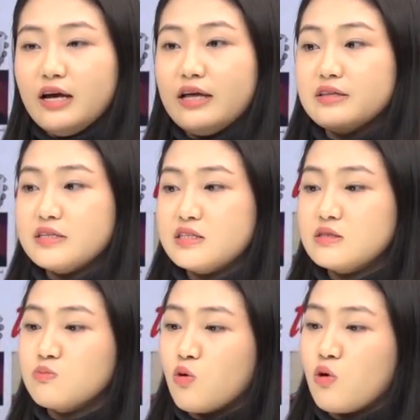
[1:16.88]
and this
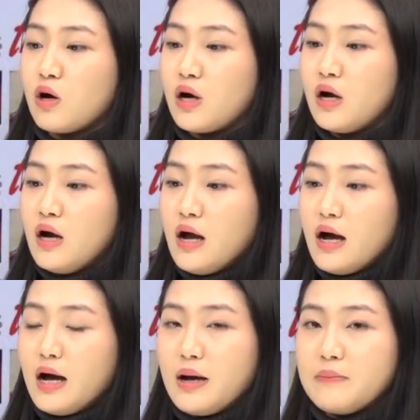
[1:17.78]
is more
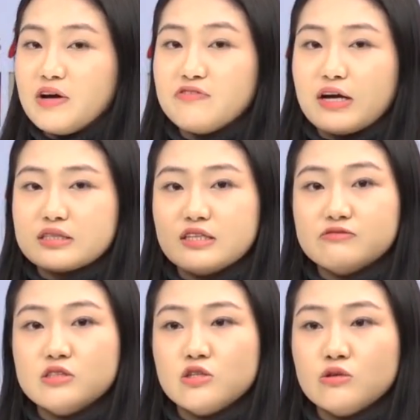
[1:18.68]

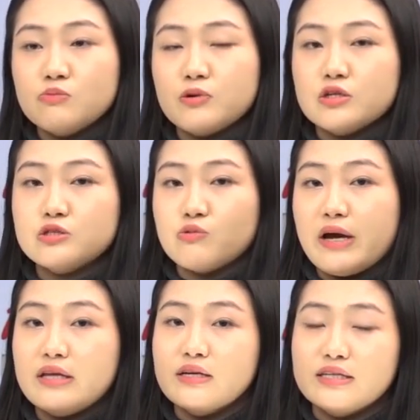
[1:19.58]
effective to
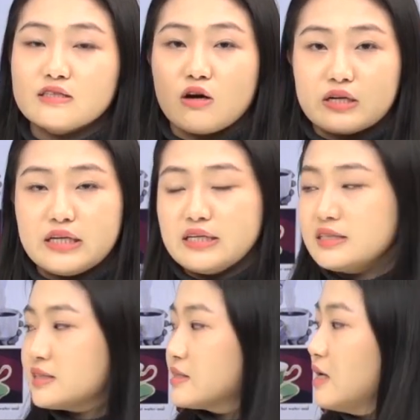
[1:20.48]
persuade its
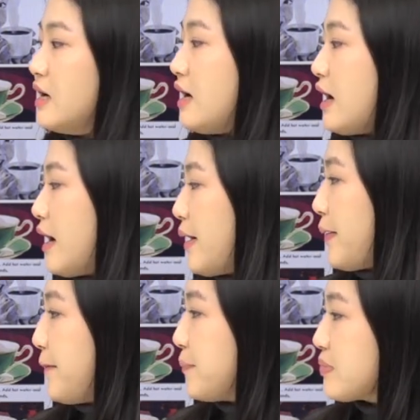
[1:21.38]
audience.
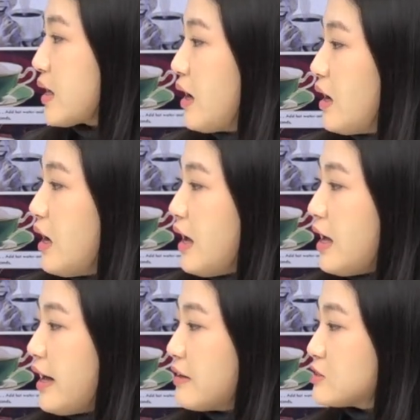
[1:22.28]
And
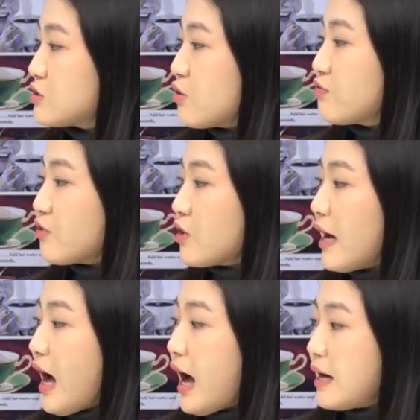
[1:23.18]
so
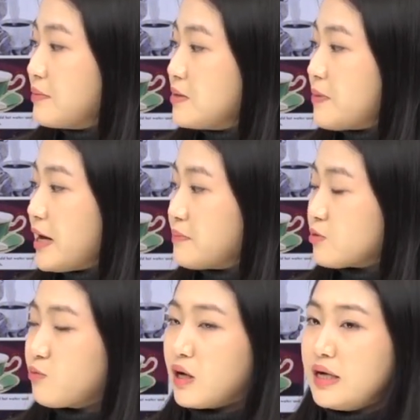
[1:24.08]
for IB Paper
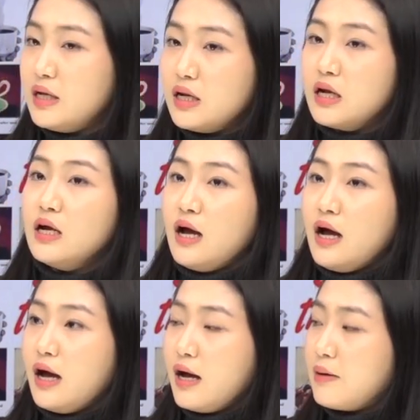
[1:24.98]
1,
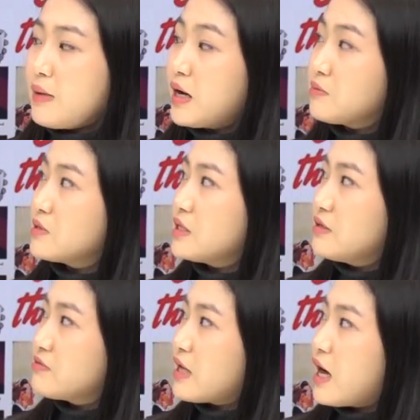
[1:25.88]
I
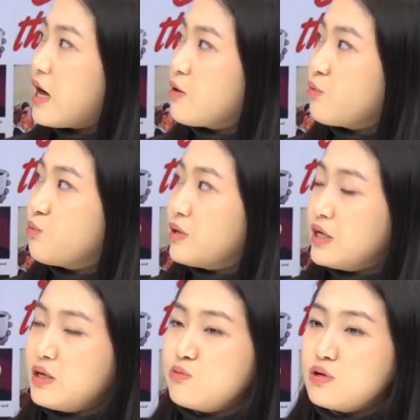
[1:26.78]
believe that
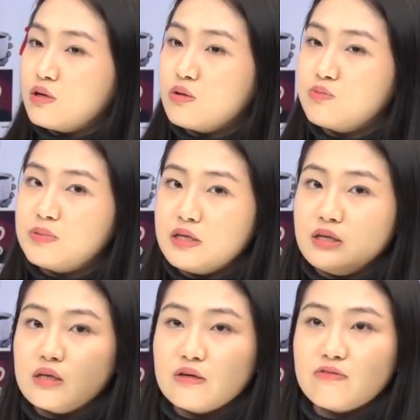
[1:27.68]
we will
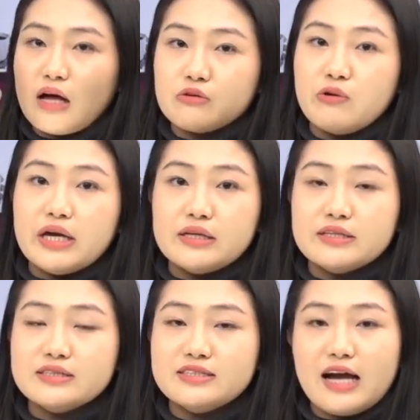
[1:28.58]
be
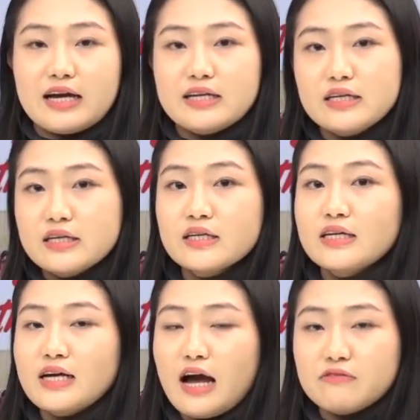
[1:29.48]
evaluating static
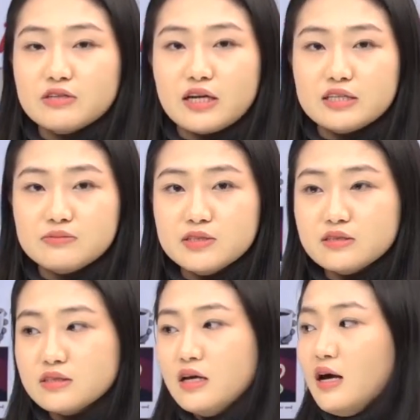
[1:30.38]

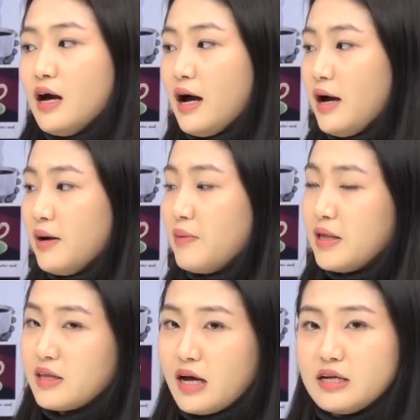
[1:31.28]
advertisements,
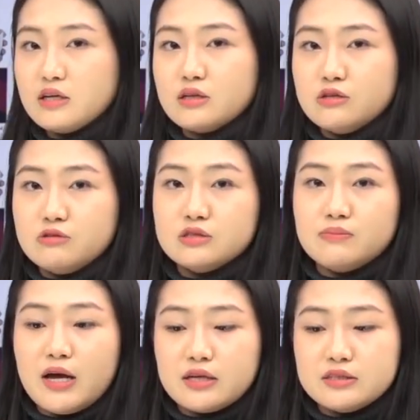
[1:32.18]
and that includes
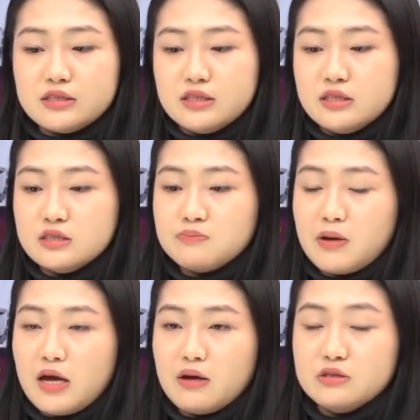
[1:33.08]
magazines,
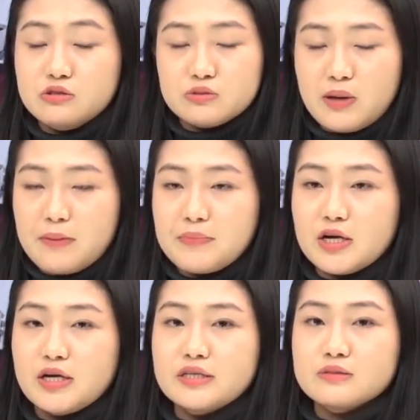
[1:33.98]

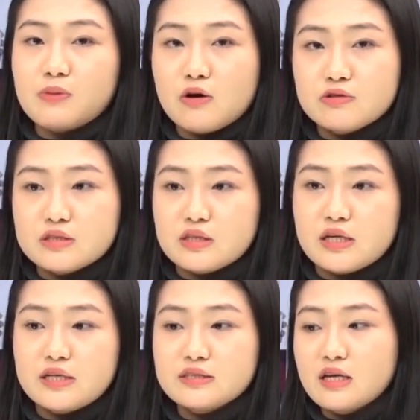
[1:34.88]
newspapers,
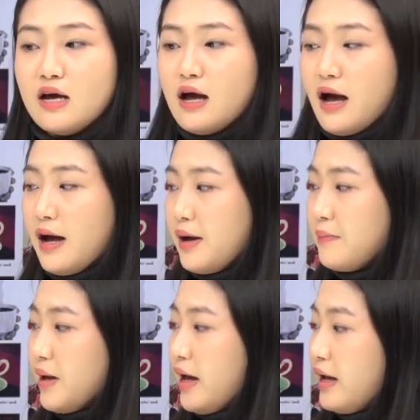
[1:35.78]
posters,
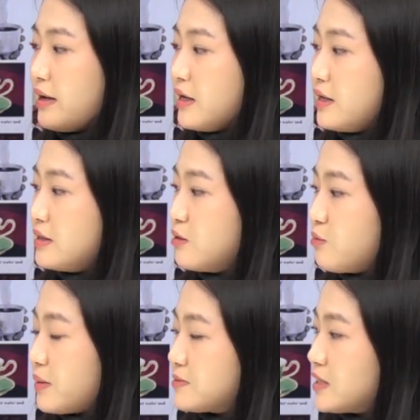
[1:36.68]
and
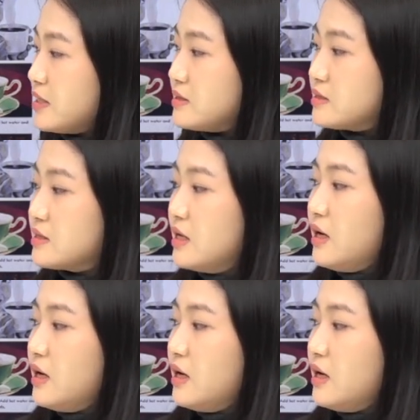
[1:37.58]
websites.